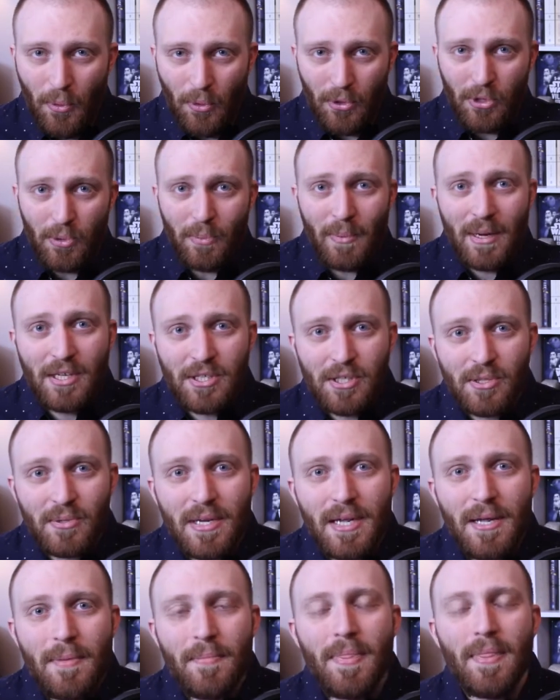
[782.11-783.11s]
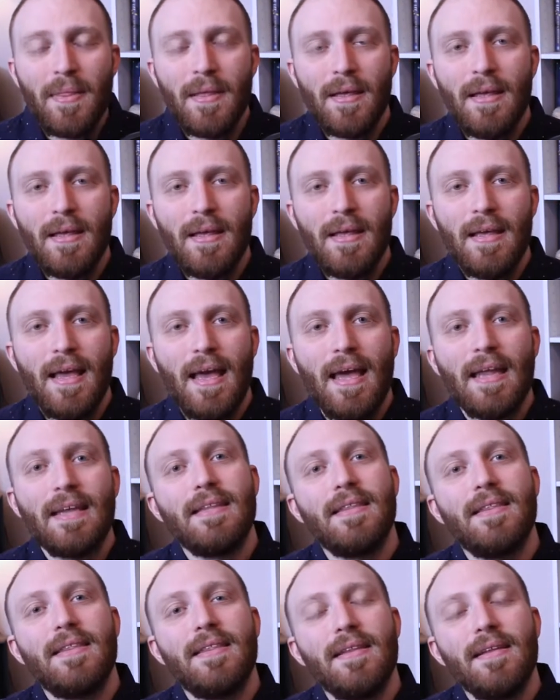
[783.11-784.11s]
or your ministry.
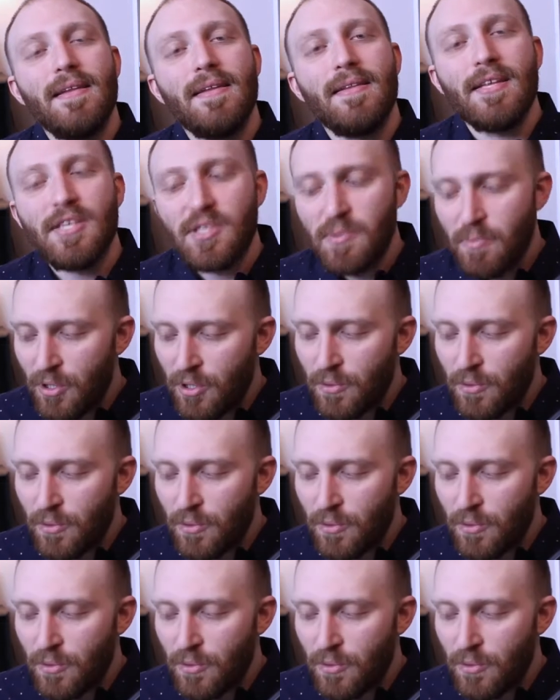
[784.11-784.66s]
And this